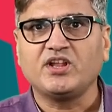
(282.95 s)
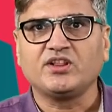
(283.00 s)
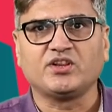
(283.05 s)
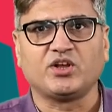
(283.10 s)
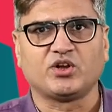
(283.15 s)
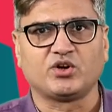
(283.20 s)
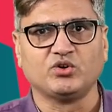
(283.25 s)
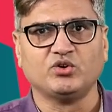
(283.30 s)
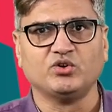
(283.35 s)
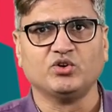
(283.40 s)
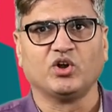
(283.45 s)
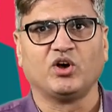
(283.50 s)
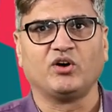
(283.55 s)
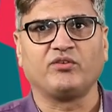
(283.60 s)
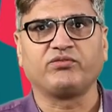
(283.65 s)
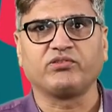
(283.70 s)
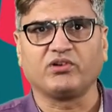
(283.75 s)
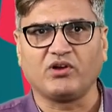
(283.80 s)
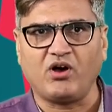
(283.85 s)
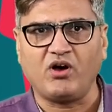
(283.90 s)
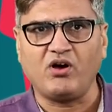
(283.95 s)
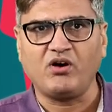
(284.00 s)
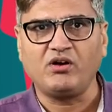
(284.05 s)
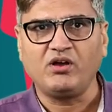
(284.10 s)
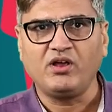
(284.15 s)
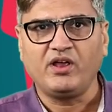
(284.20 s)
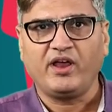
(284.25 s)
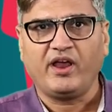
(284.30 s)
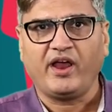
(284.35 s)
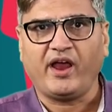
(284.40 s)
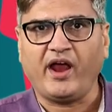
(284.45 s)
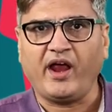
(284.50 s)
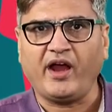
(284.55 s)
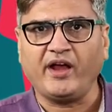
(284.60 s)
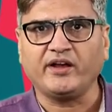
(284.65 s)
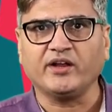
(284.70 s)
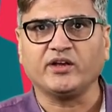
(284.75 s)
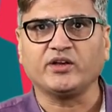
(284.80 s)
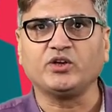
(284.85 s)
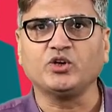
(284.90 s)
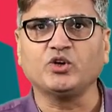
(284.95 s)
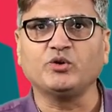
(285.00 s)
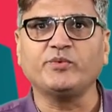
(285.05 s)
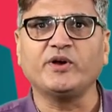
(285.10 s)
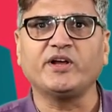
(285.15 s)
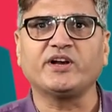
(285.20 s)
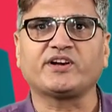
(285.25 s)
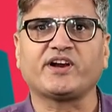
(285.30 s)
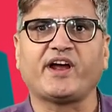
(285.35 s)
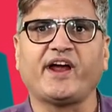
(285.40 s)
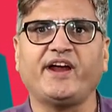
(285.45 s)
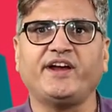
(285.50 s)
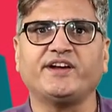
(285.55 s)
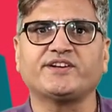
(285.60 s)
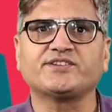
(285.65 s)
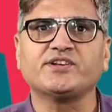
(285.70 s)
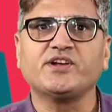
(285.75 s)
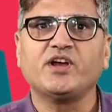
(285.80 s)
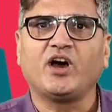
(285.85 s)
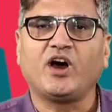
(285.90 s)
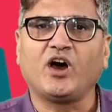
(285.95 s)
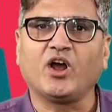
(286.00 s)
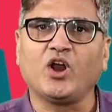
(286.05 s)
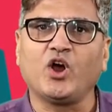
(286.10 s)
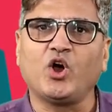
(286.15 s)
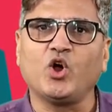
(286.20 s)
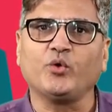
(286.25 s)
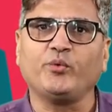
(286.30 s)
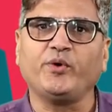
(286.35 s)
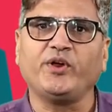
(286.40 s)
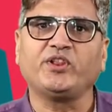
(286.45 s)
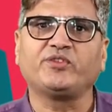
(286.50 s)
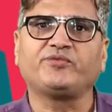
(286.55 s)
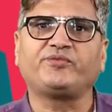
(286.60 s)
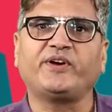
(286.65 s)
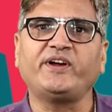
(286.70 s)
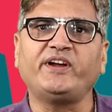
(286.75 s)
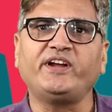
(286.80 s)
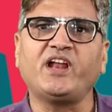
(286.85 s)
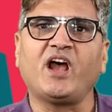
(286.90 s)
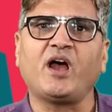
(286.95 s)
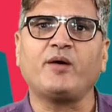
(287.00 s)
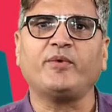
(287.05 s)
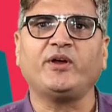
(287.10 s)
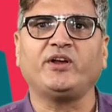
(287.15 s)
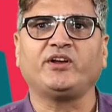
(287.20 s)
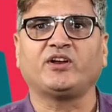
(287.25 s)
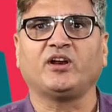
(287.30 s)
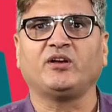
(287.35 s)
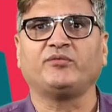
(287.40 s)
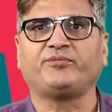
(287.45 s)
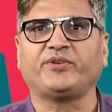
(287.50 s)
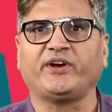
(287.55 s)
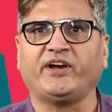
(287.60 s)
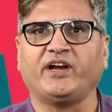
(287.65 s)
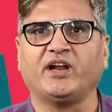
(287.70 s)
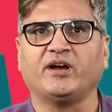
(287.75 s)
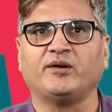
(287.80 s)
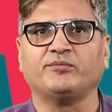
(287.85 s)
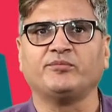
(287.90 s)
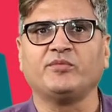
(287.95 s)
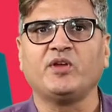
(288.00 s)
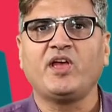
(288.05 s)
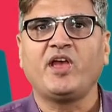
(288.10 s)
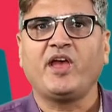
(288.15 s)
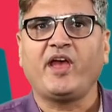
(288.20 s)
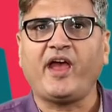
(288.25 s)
the rule of law and human rights along with fundamental freedom